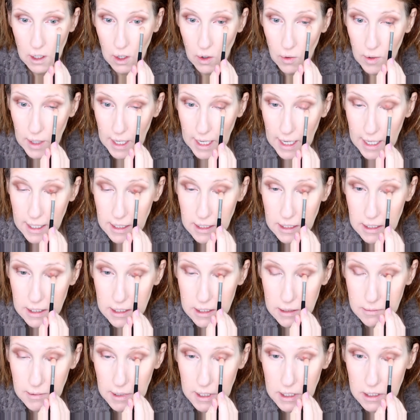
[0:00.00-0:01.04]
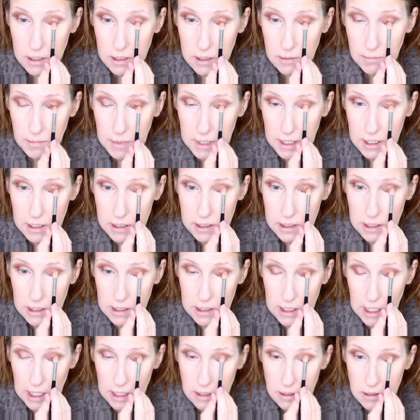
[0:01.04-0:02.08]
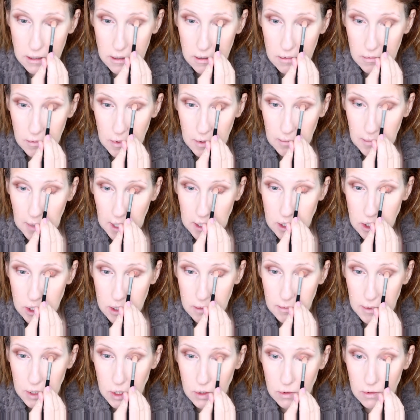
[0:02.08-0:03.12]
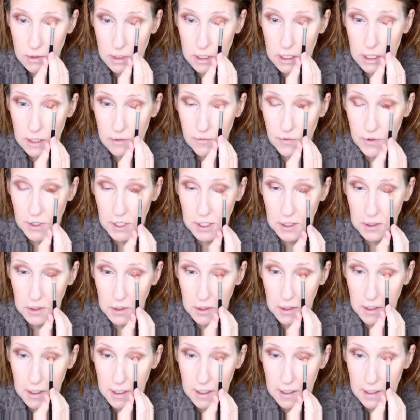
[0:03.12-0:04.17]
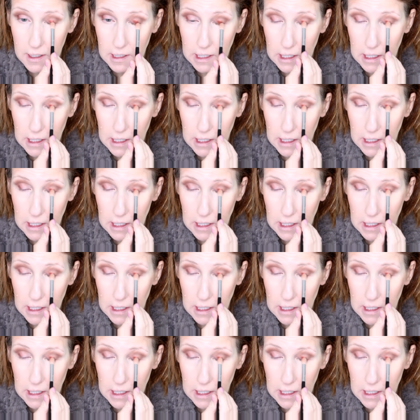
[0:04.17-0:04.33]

Okay, I didn't expect it to be this intense, so we might just be doing an evening look.